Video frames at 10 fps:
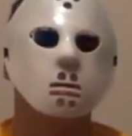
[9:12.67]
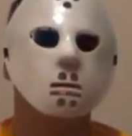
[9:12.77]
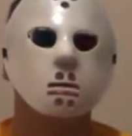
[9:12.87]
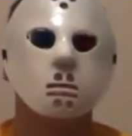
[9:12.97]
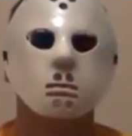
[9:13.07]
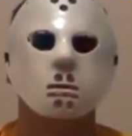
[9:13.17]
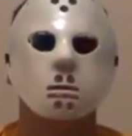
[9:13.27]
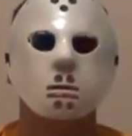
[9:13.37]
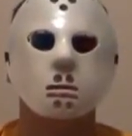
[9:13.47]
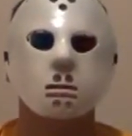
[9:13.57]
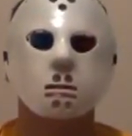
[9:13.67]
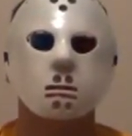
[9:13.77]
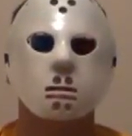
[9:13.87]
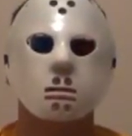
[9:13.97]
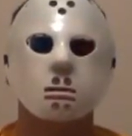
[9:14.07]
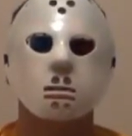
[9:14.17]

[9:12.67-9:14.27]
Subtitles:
very much for her as a character.